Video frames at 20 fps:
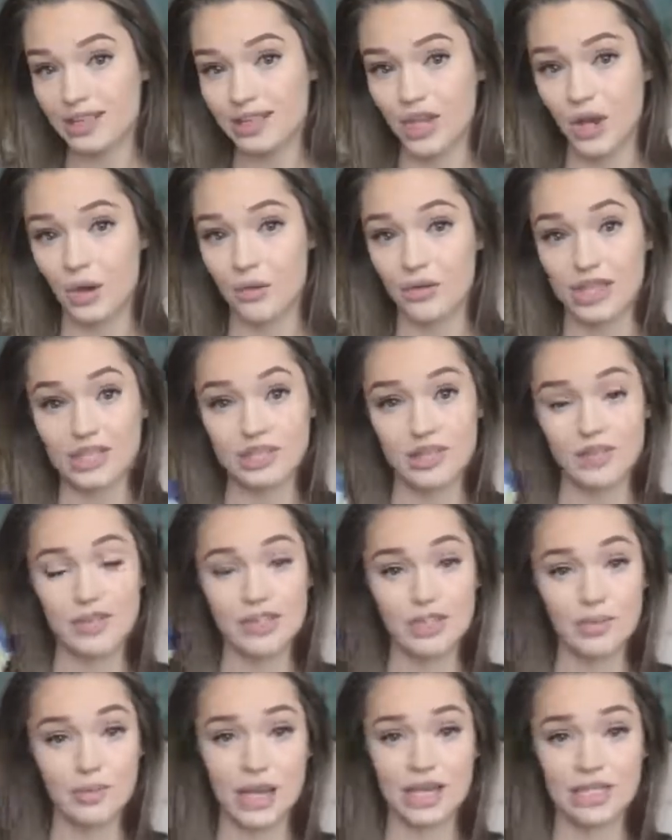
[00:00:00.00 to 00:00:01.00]
So this stuff
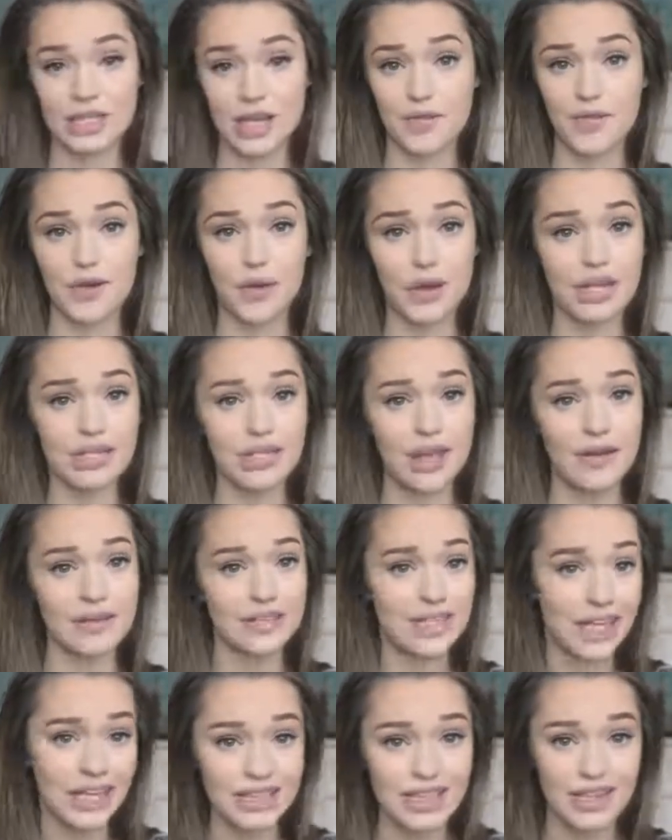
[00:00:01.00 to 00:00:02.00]
is amazing. If you guys have
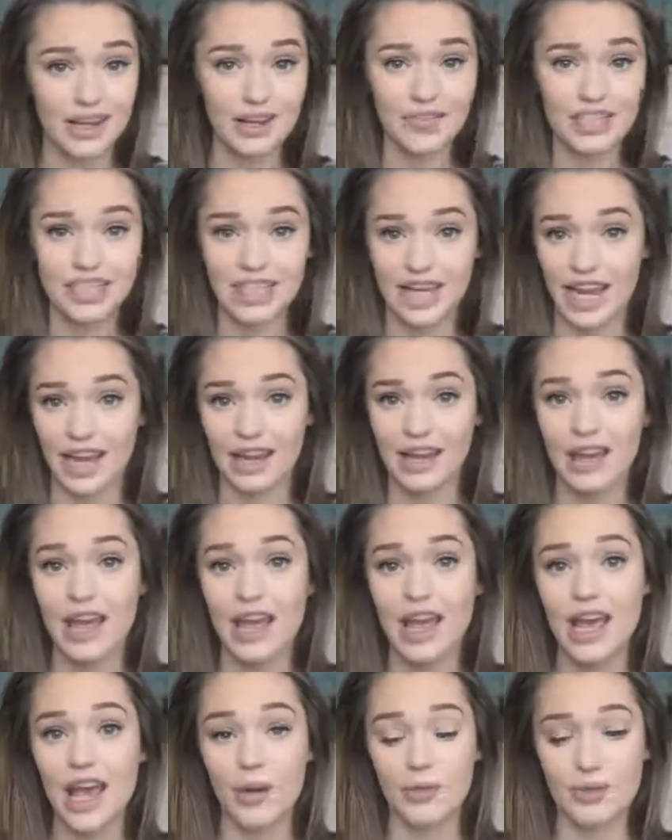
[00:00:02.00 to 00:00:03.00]
sensitive skin,
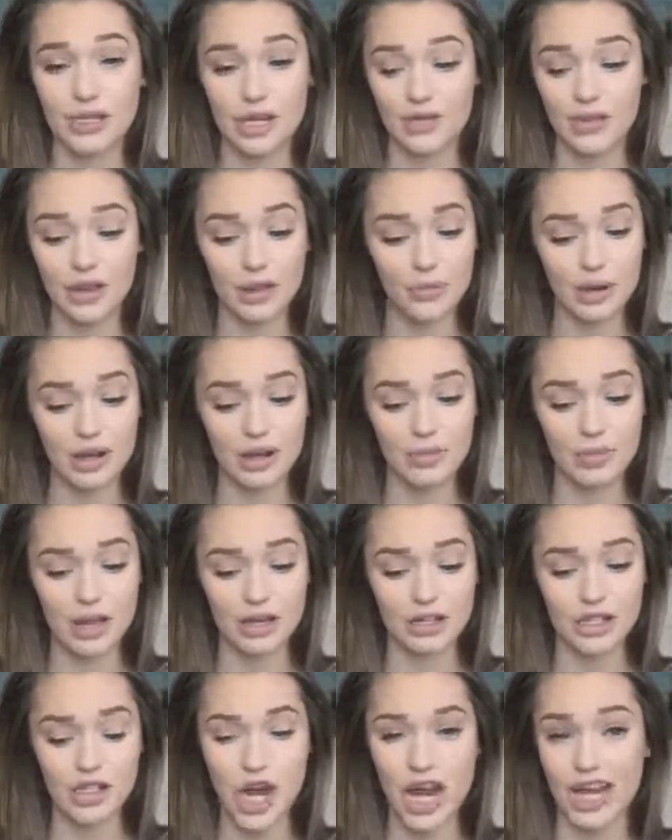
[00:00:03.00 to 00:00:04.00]
I would definitely
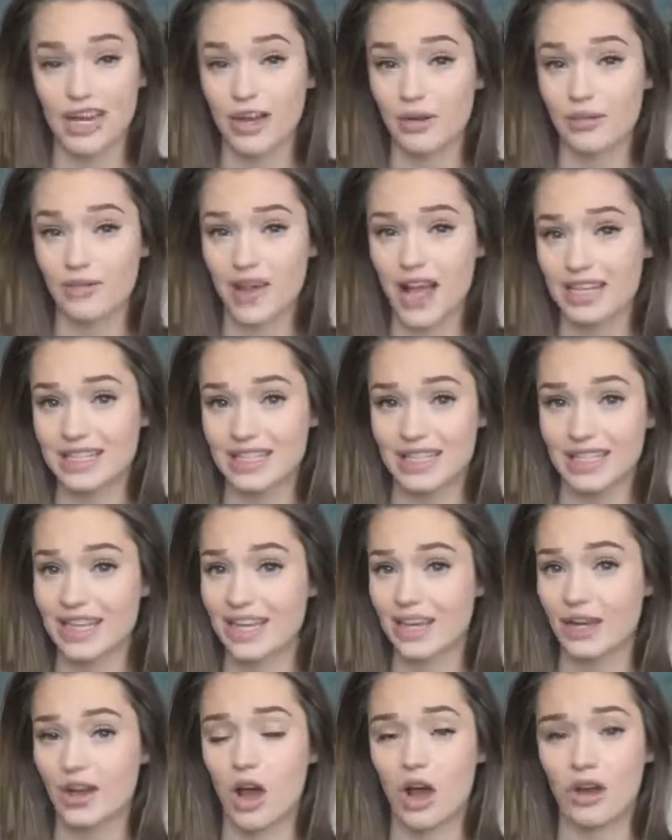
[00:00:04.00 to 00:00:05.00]
recommend trying out
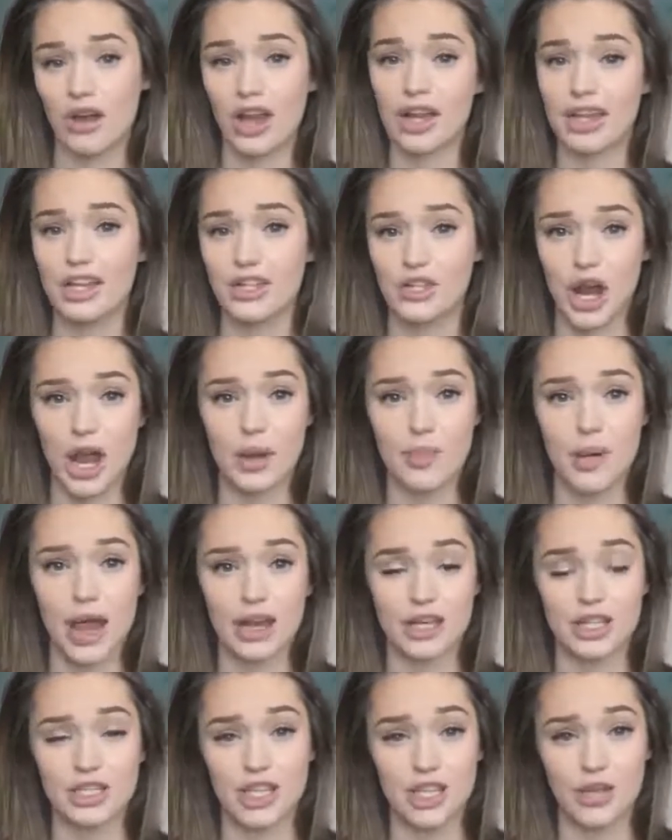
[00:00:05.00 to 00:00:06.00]
Vaseline on any dry
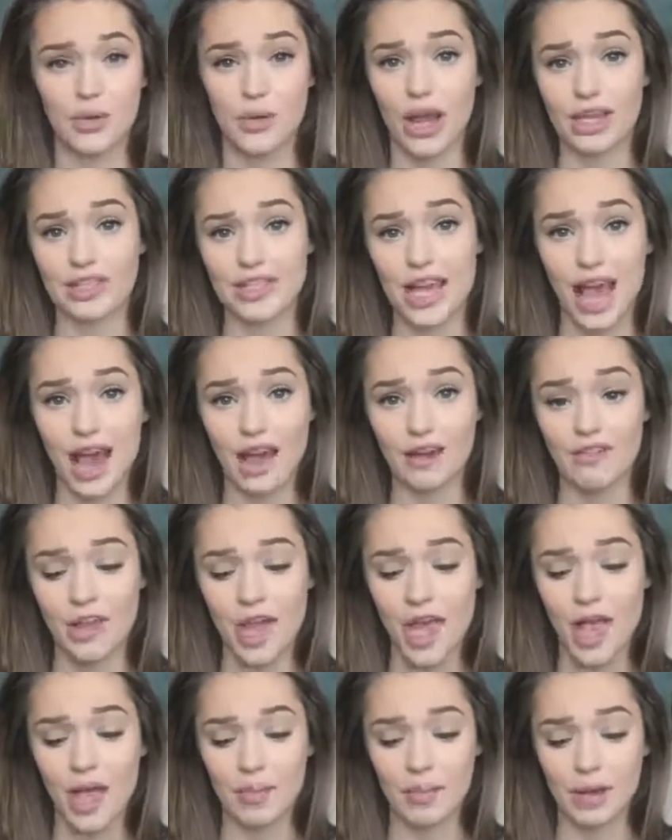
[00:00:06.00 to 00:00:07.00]
patches that you guys have
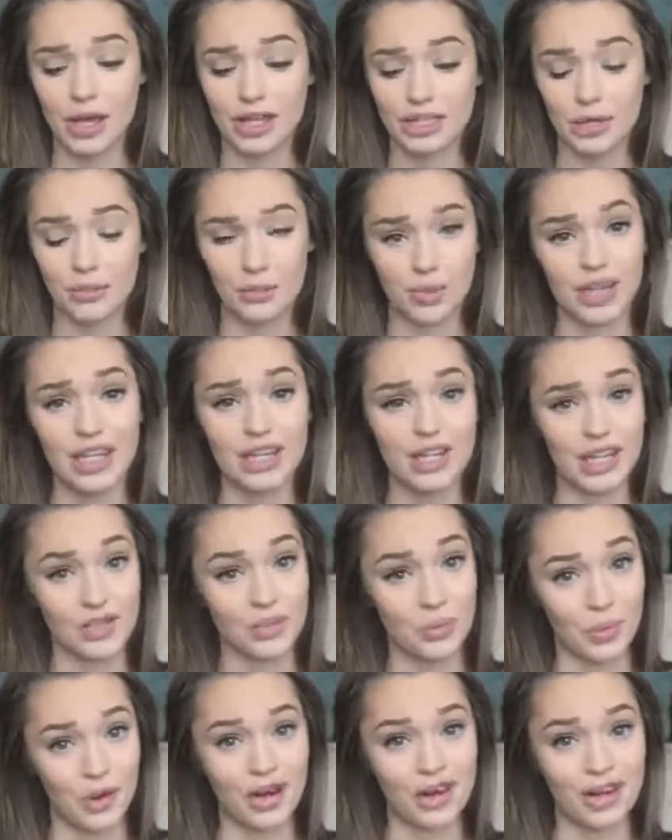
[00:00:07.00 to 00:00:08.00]
because it really
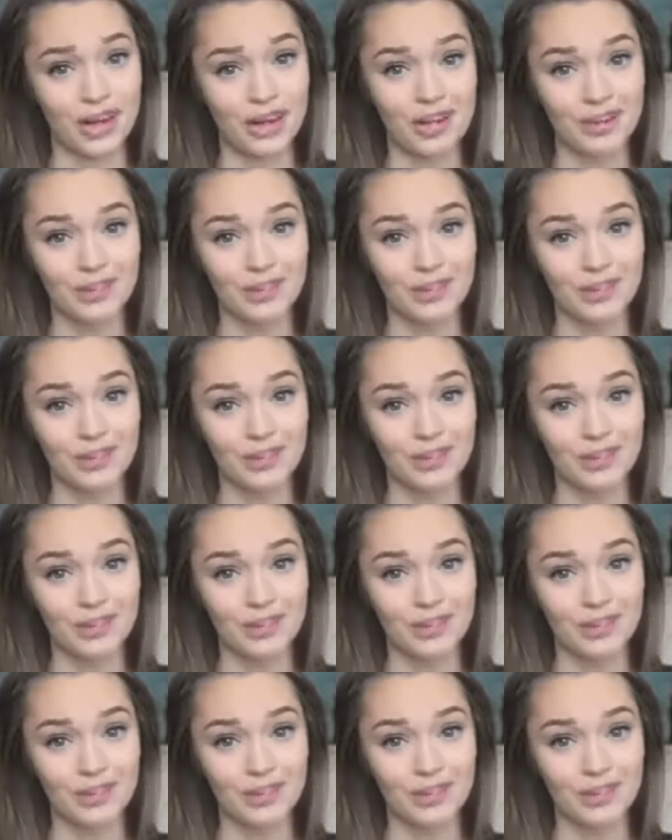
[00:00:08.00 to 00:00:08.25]
does work.